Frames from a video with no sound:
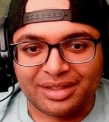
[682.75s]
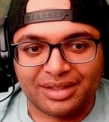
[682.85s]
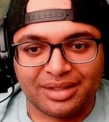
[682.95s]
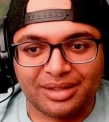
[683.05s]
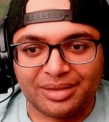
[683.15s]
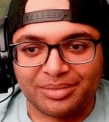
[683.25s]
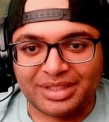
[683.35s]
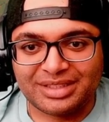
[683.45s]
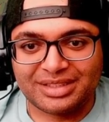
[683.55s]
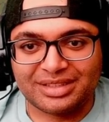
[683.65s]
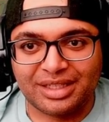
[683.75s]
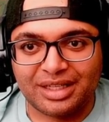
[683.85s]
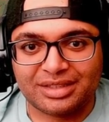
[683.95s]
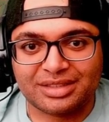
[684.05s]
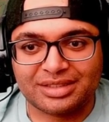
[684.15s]
Um, this
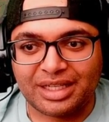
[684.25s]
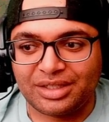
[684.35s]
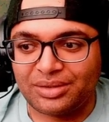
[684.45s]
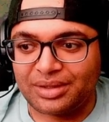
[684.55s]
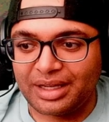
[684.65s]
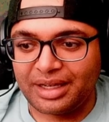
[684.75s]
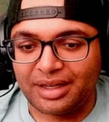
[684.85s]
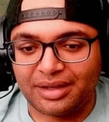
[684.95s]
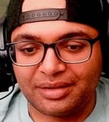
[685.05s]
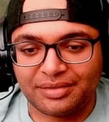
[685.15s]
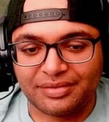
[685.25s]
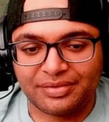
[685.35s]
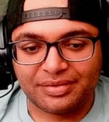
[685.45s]
sucks because I don't have...